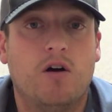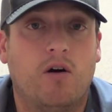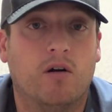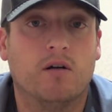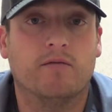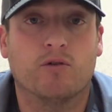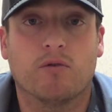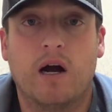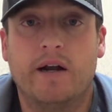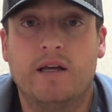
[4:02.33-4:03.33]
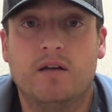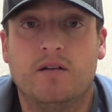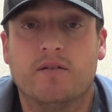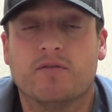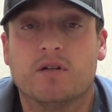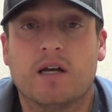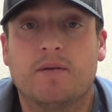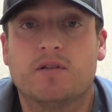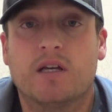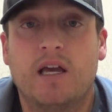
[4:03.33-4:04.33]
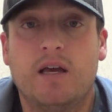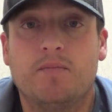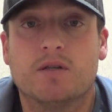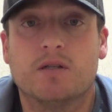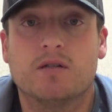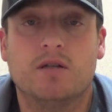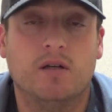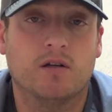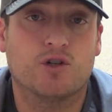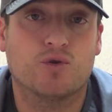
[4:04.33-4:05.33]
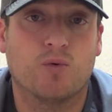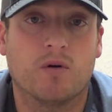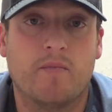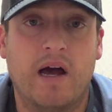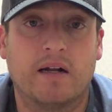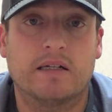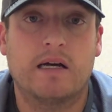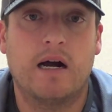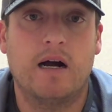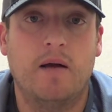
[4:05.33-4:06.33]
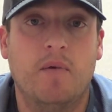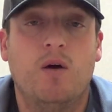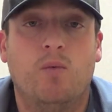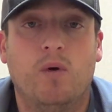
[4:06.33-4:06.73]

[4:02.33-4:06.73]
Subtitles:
on a variety of different types of campuses in a short amount of time.